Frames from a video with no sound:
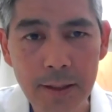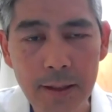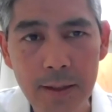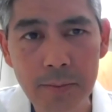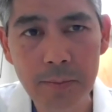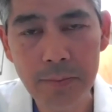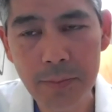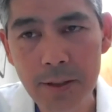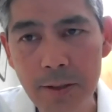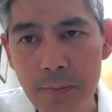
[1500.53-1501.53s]
uh, and
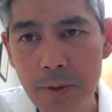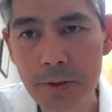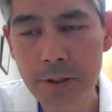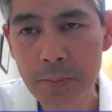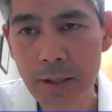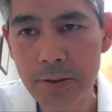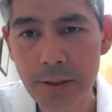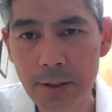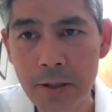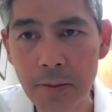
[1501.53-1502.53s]
you know most
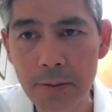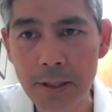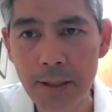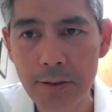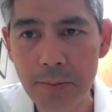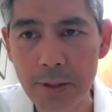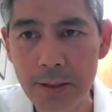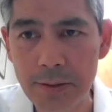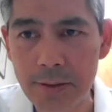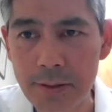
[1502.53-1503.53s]
especially the colon cancer
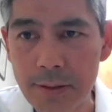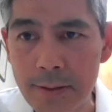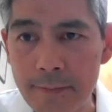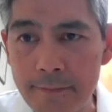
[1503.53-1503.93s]
patients.